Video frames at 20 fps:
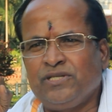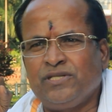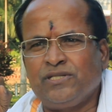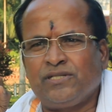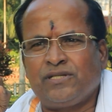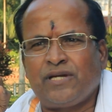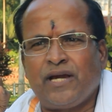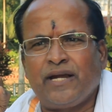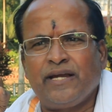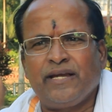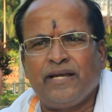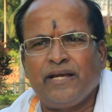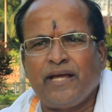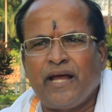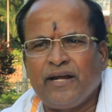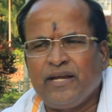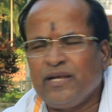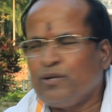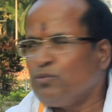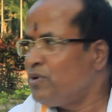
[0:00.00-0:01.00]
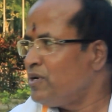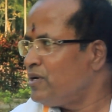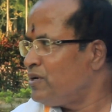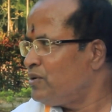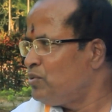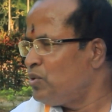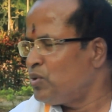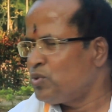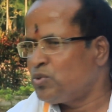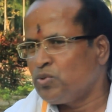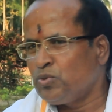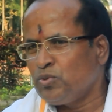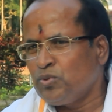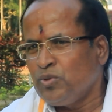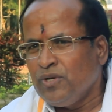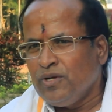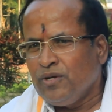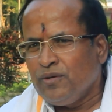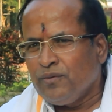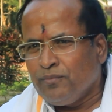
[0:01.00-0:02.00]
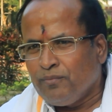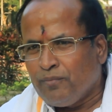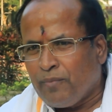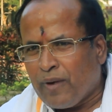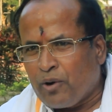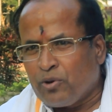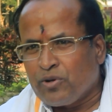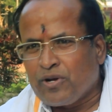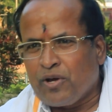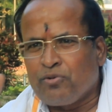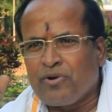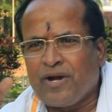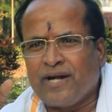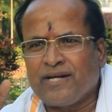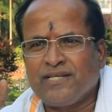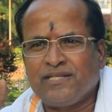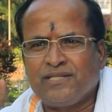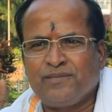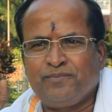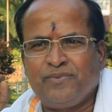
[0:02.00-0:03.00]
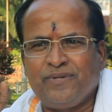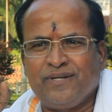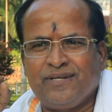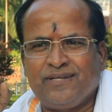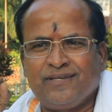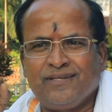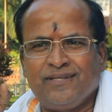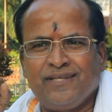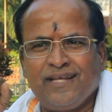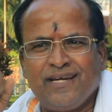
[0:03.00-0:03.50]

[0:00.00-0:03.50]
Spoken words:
is standing and he will go to bow down at his feet.